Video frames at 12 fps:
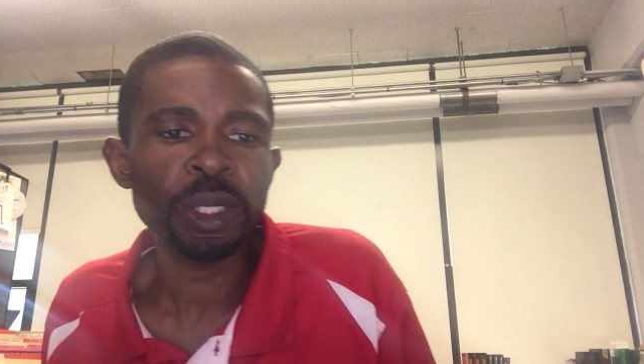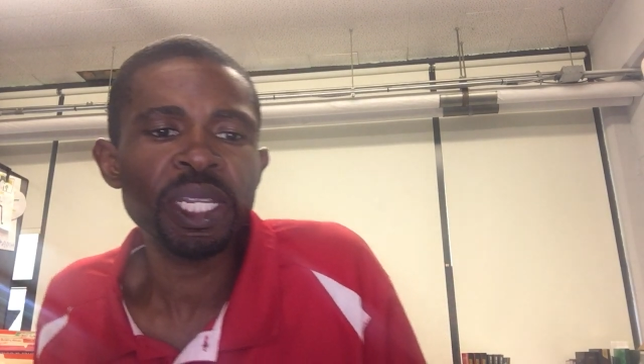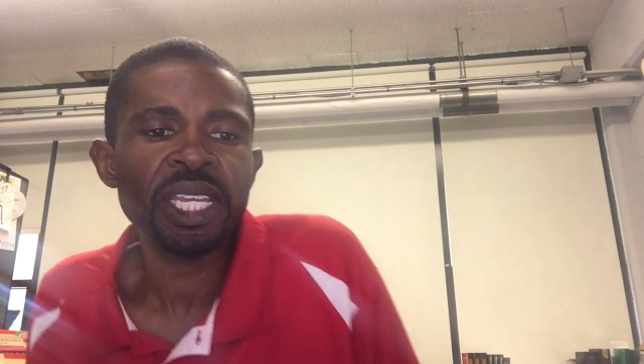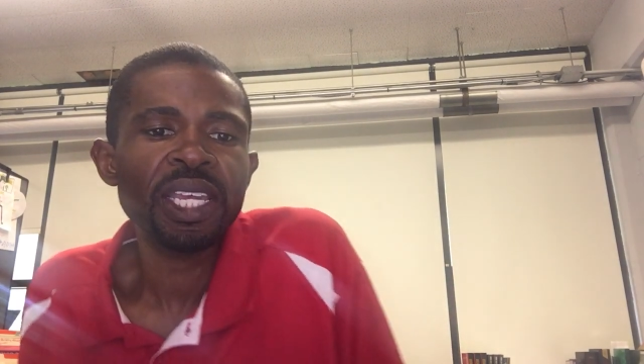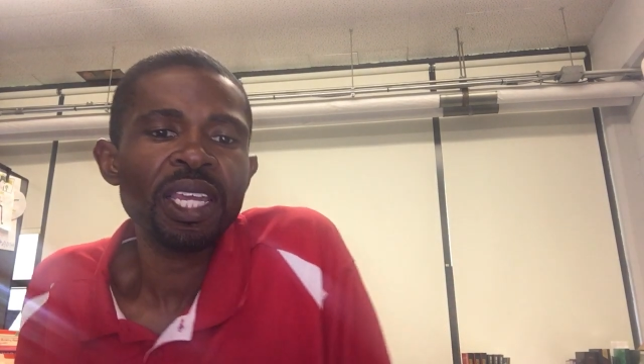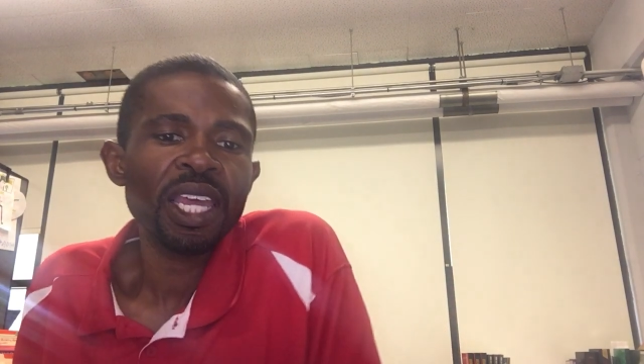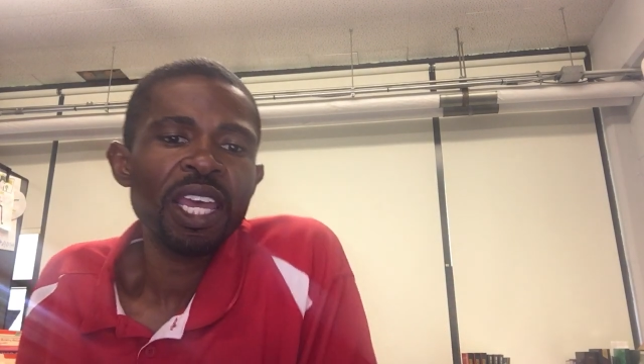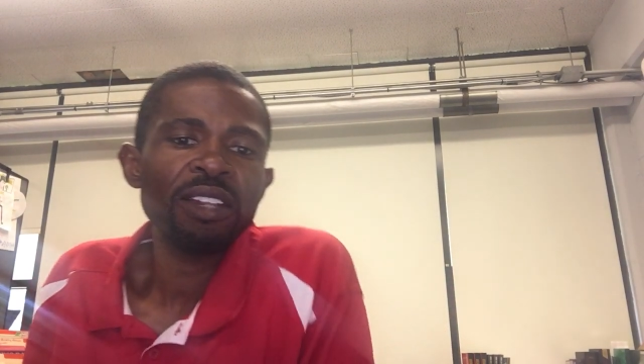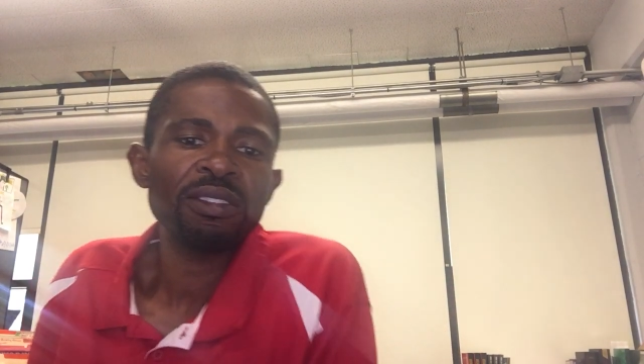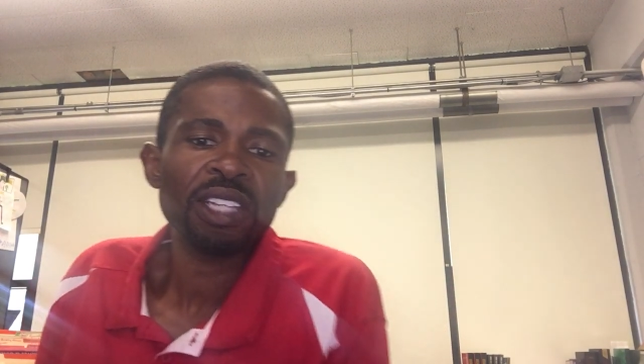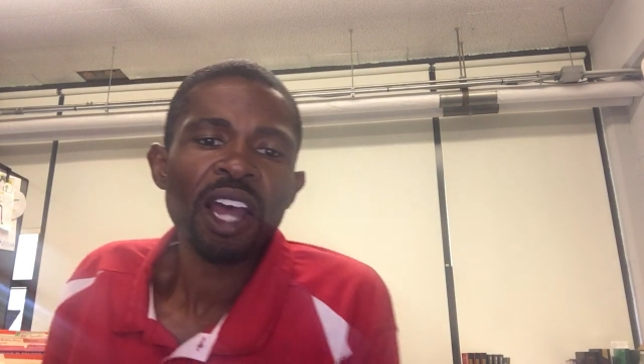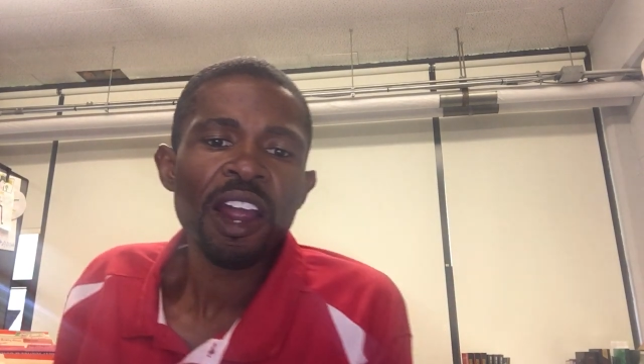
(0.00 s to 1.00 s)
to the
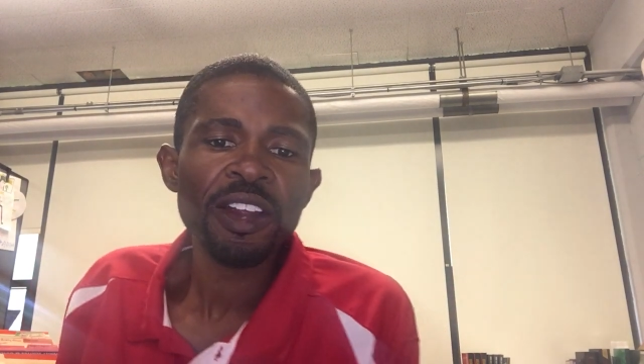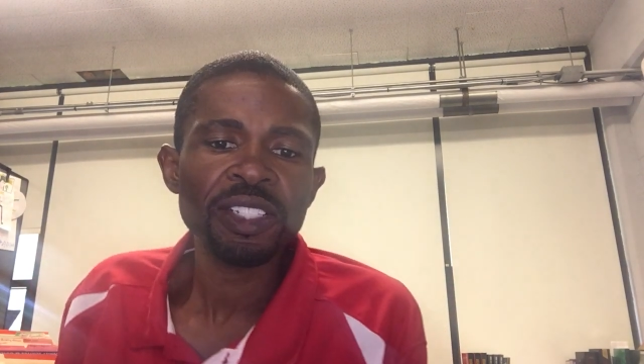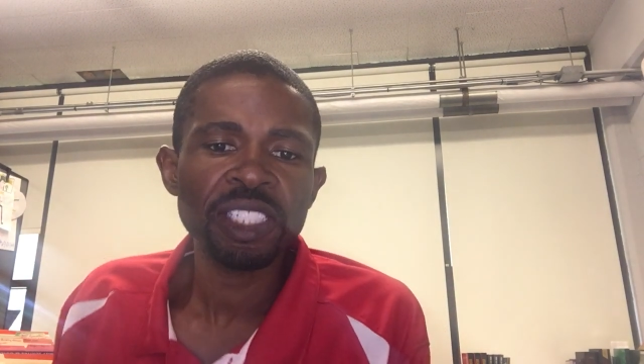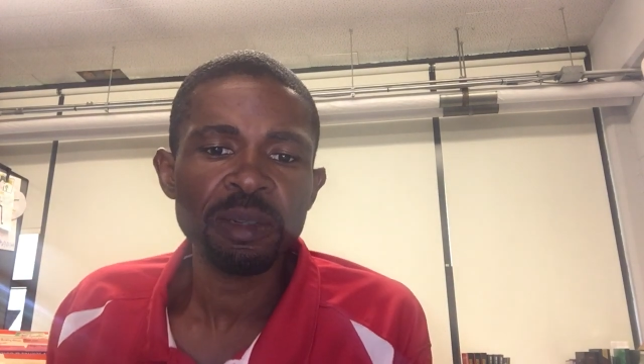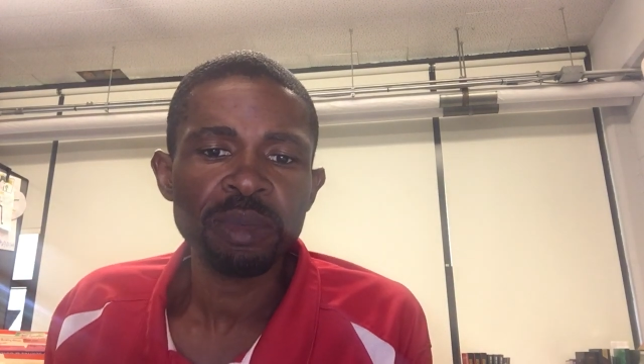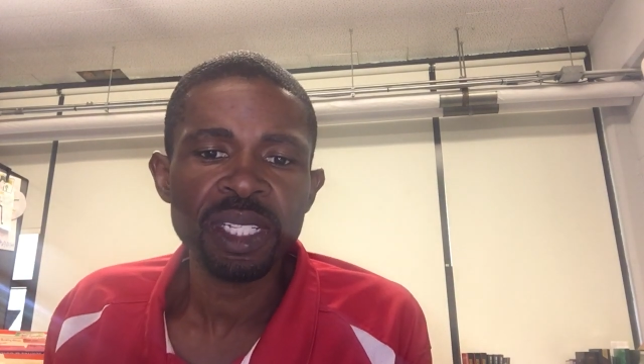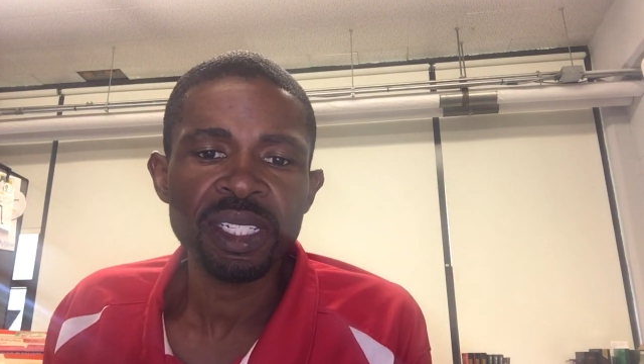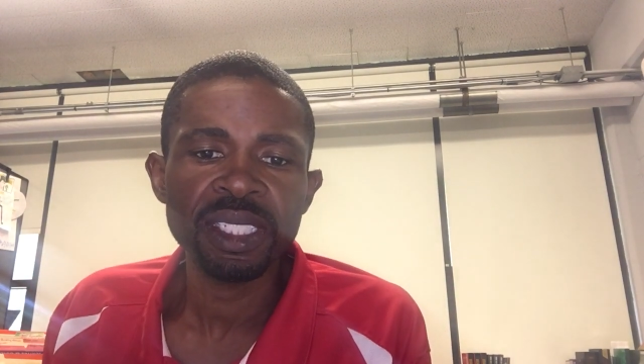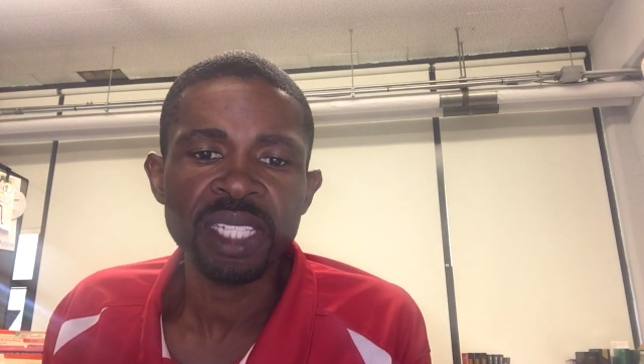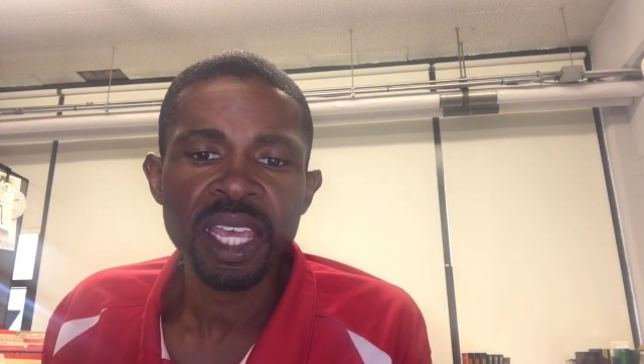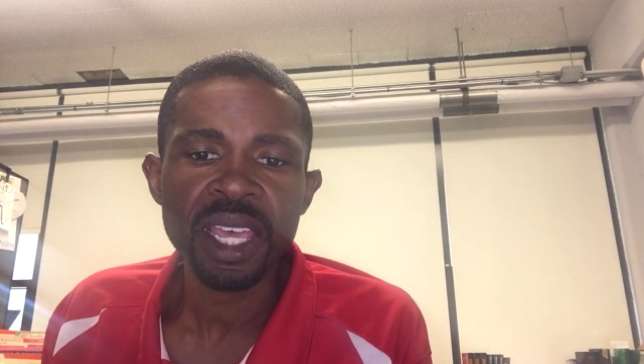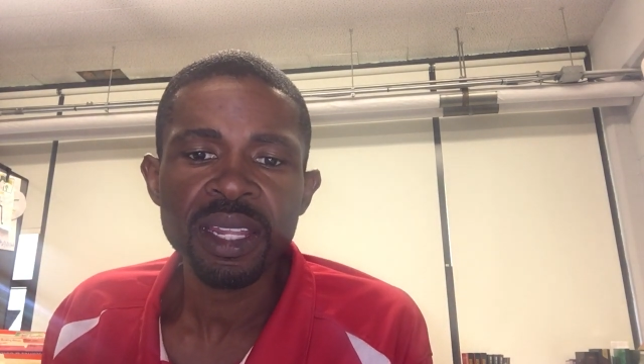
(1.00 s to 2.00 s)
entire assembly and
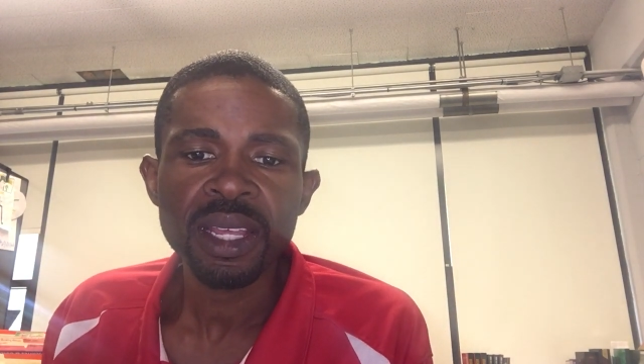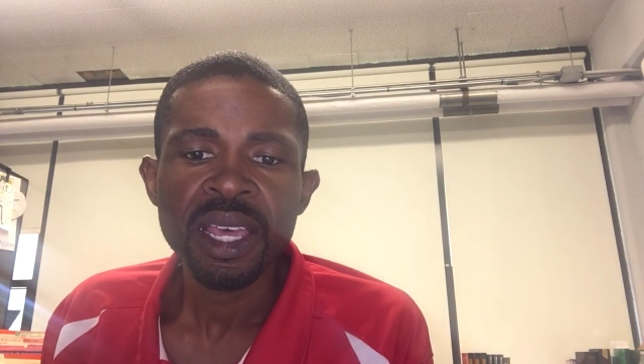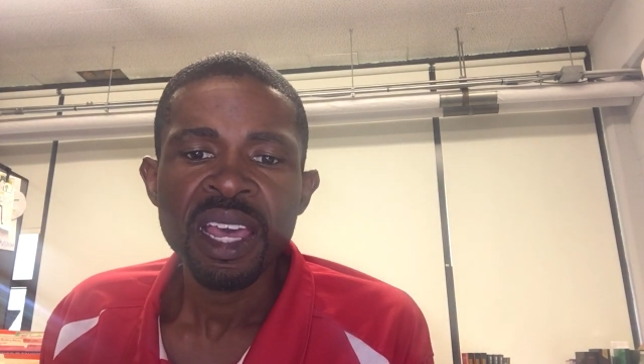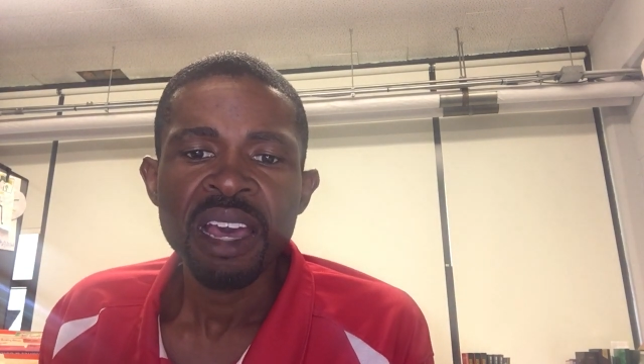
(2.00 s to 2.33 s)
said,